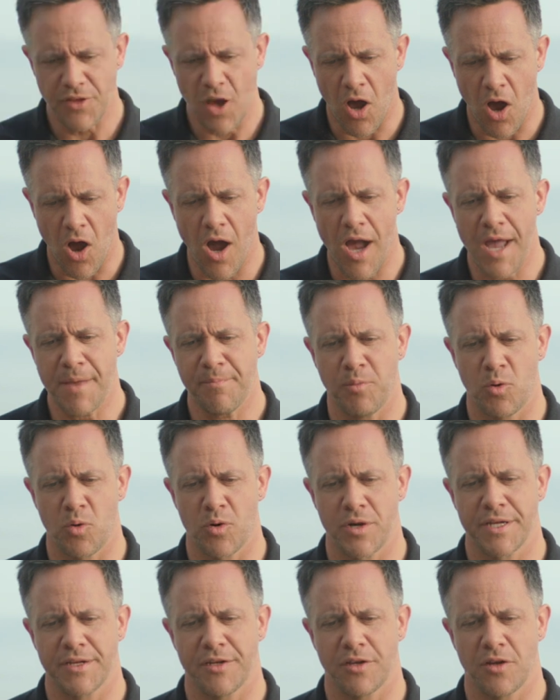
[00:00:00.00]
the high
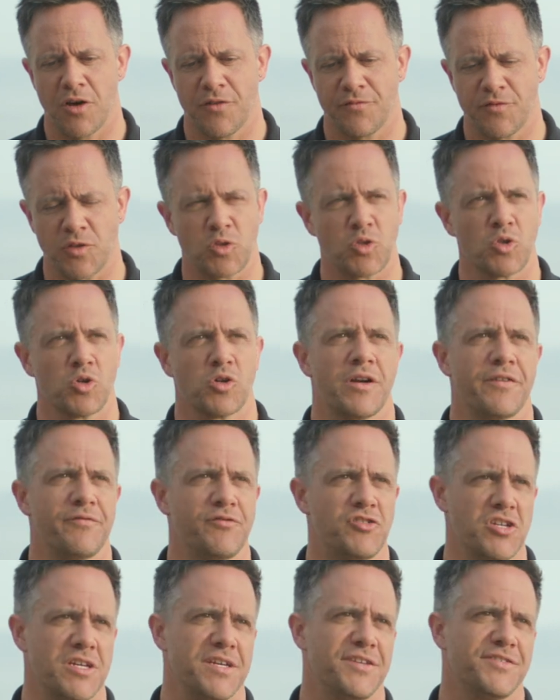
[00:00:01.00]
point of the glory of
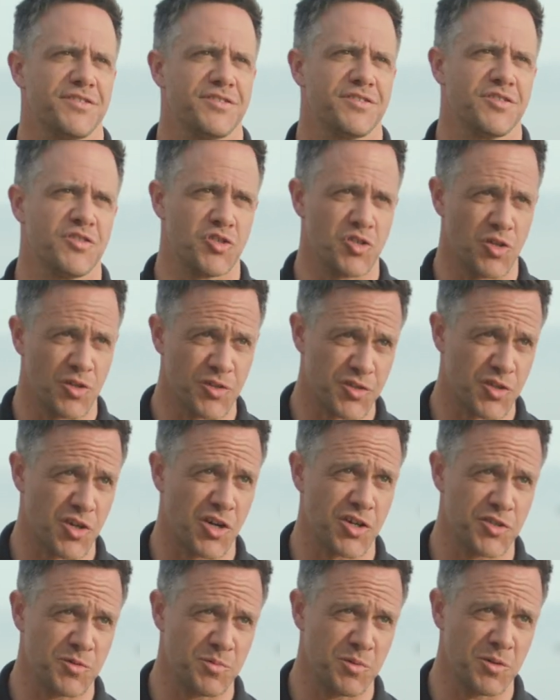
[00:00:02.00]
Jesus in John's
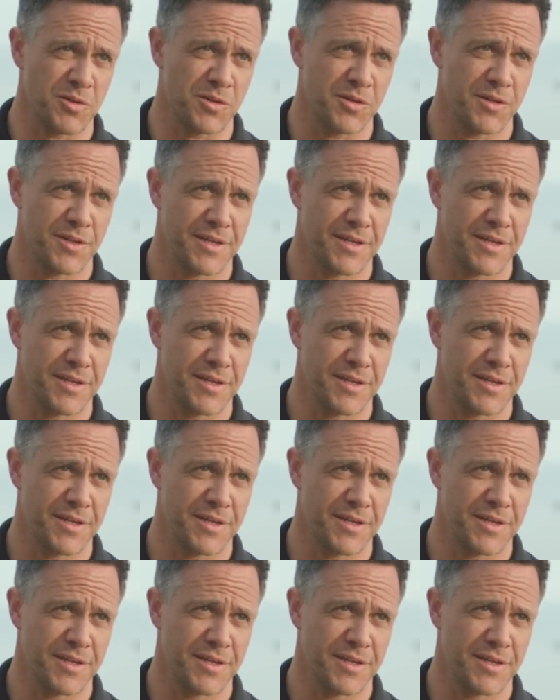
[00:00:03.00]
gospel